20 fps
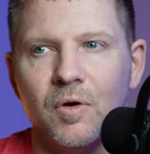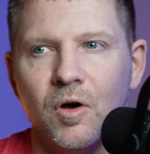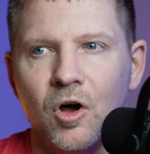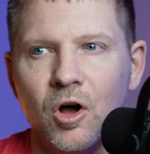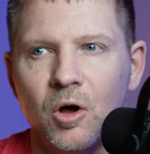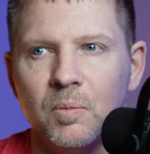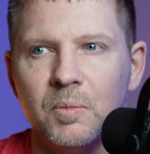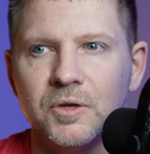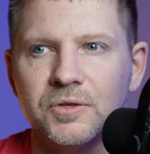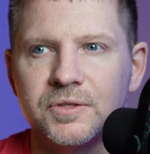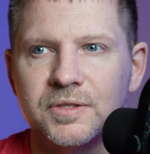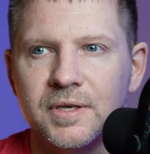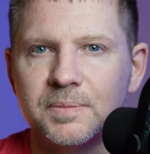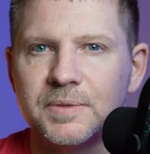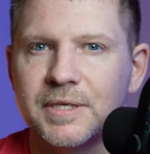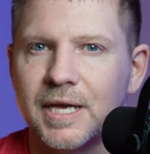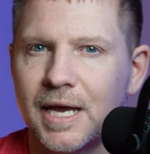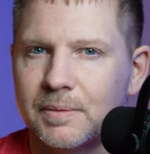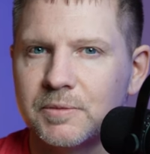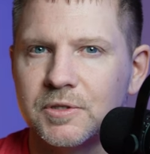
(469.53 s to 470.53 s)
almost
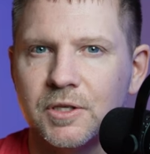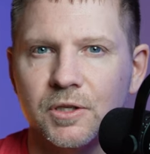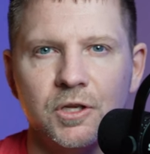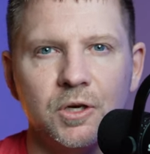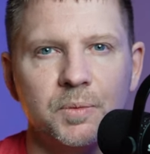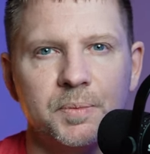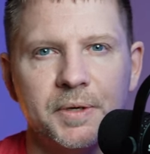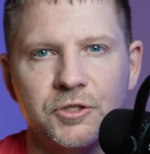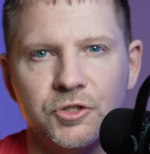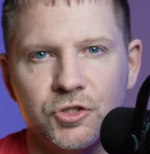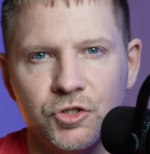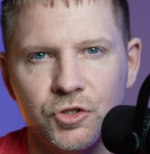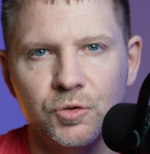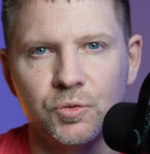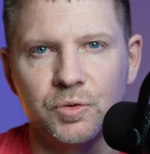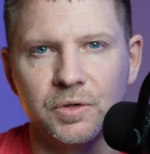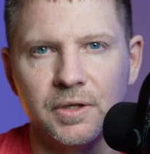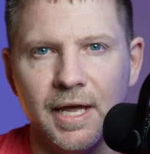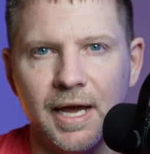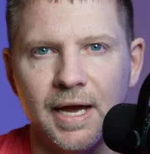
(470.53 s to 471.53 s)
sometimes a little bit
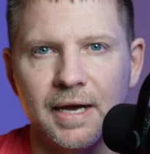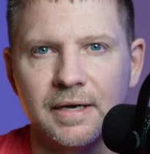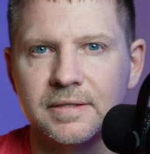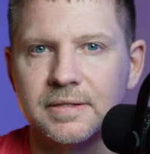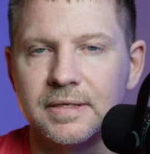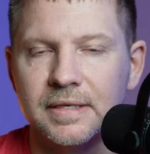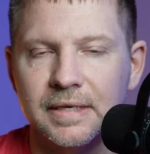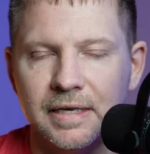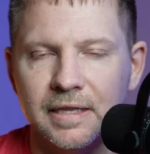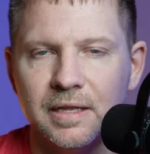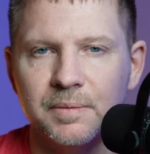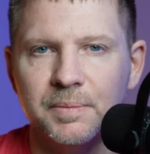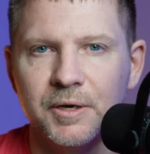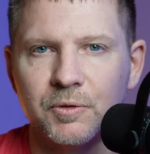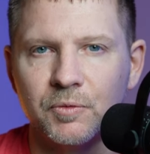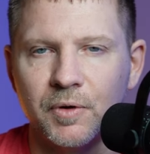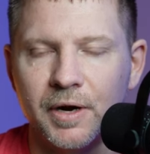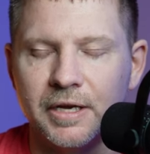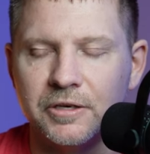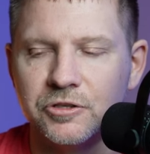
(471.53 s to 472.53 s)
too relaxed in the
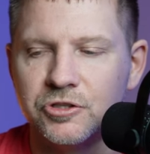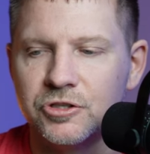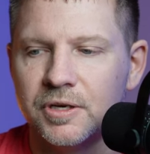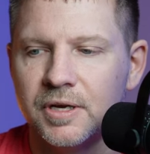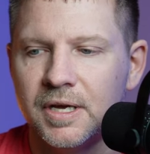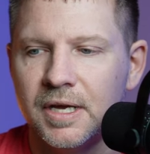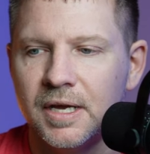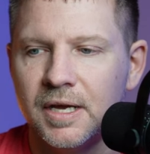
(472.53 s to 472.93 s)
mid range.